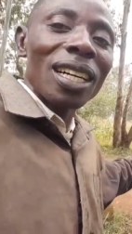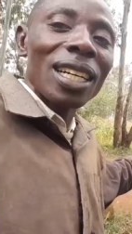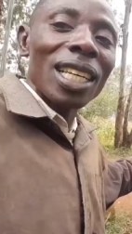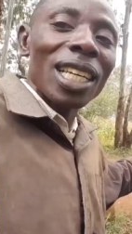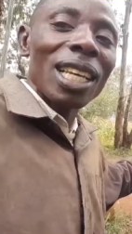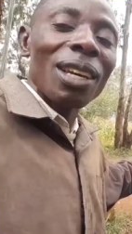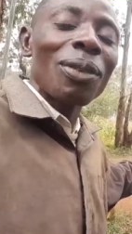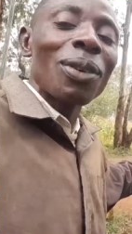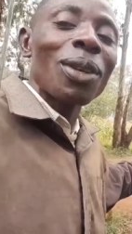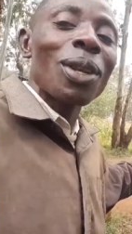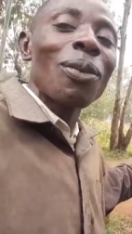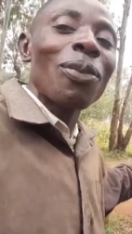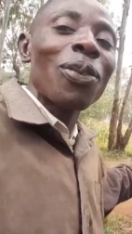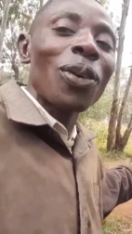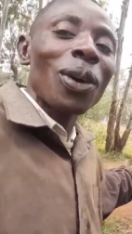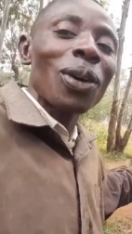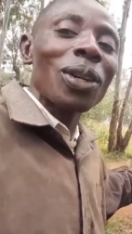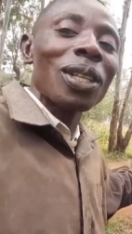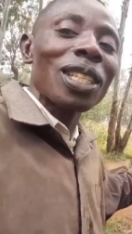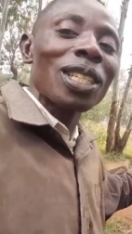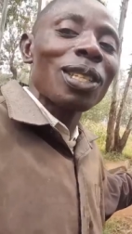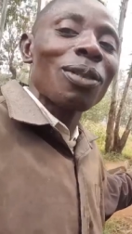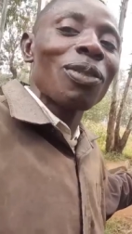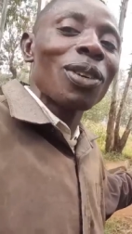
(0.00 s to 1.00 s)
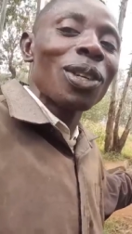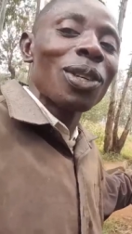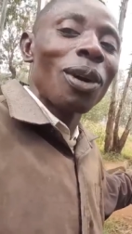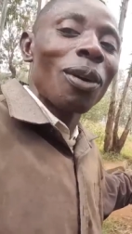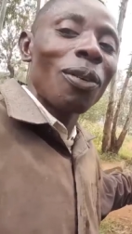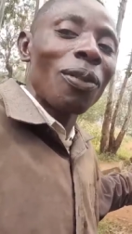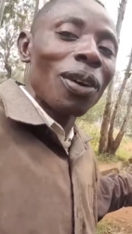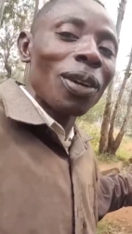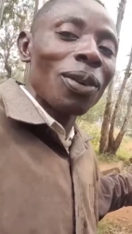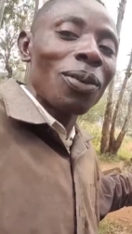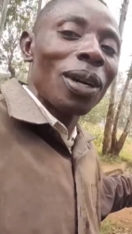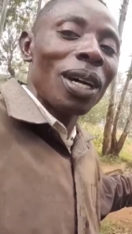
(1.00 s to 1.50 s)
If you follow this video
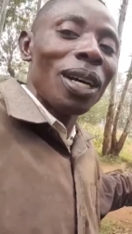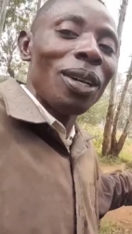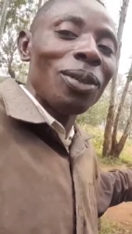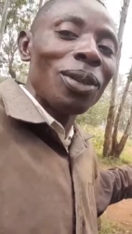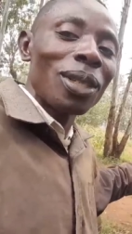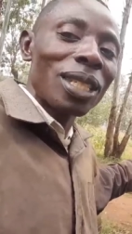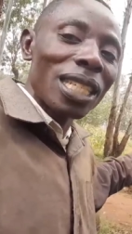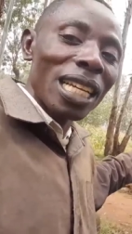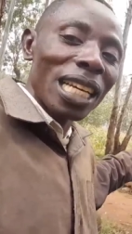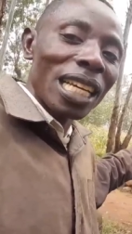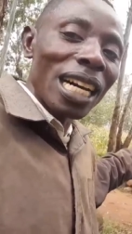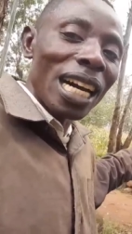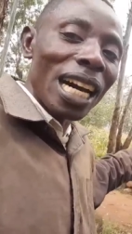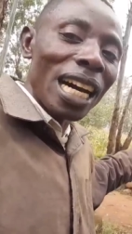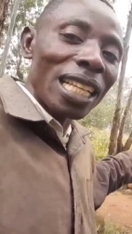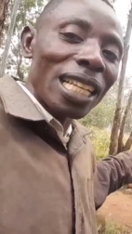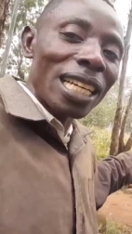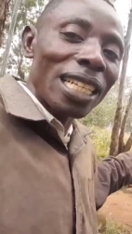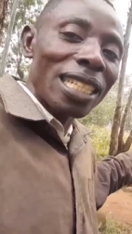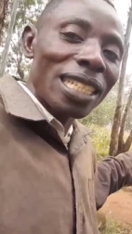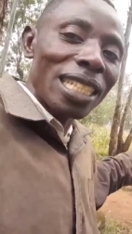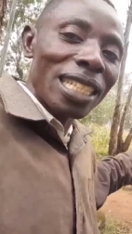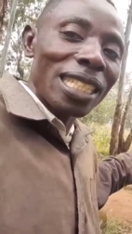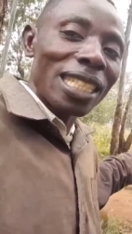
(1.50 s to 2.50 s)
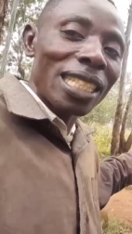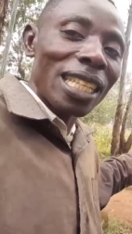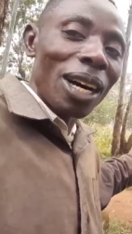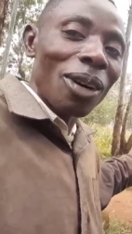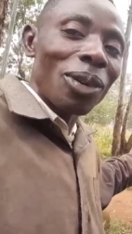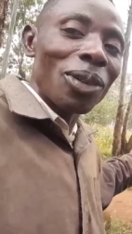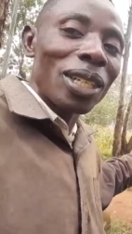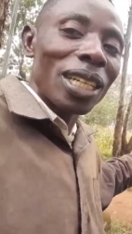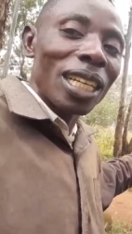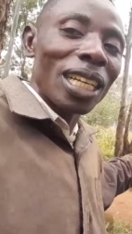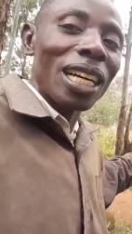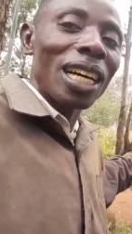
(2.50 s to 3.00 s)
very well, we see other trees
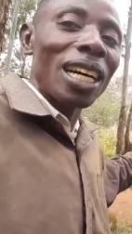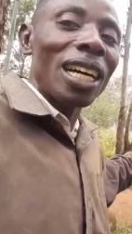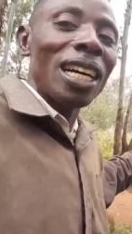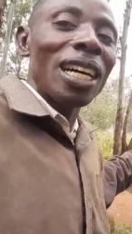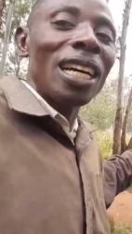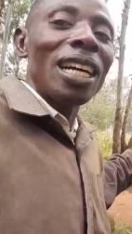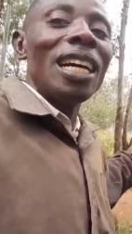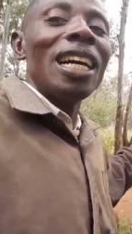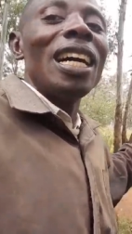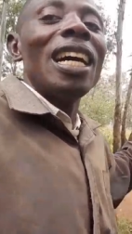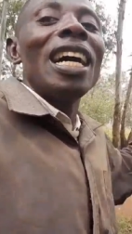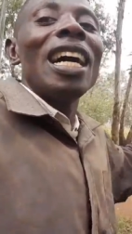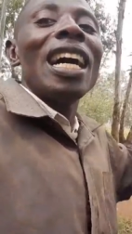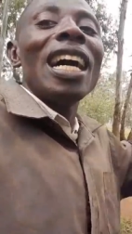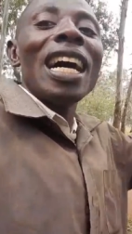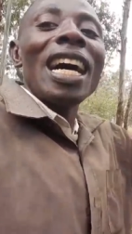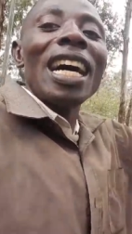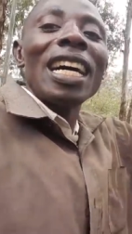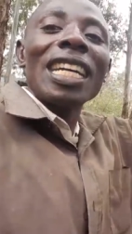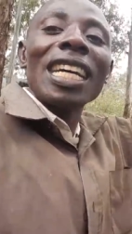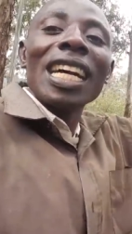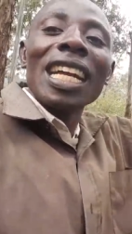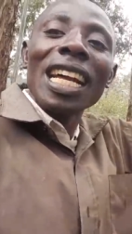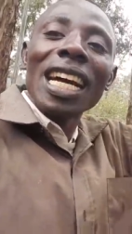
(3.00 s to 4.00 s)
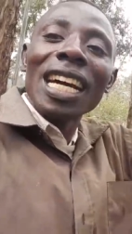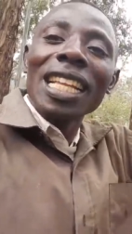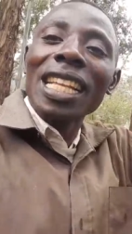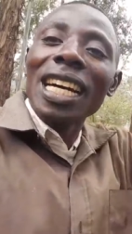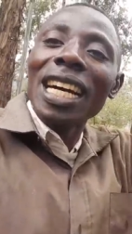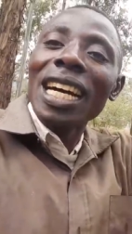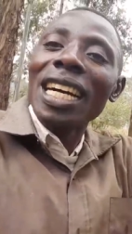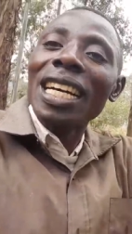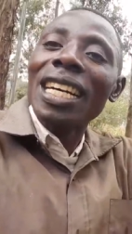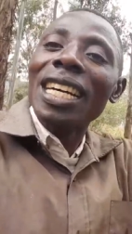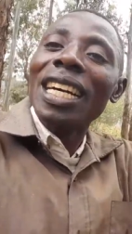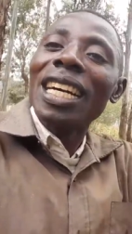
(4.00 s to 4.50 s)
down there. And
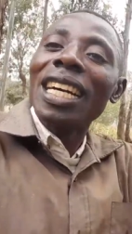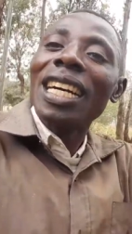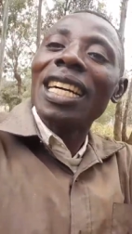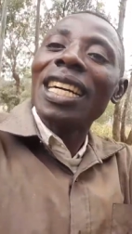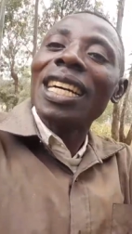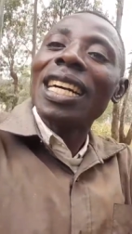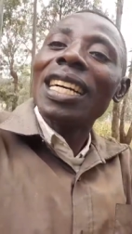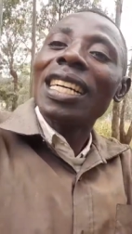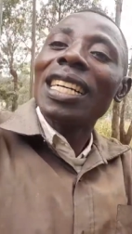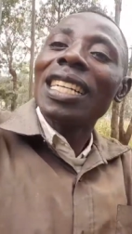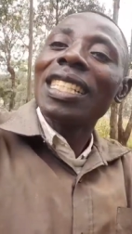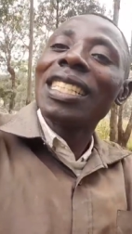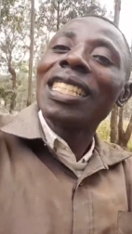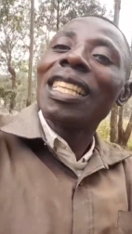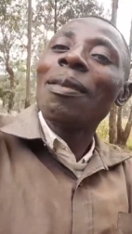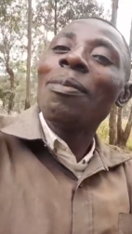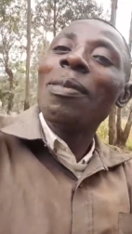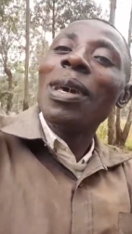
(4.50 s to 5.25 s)
another in the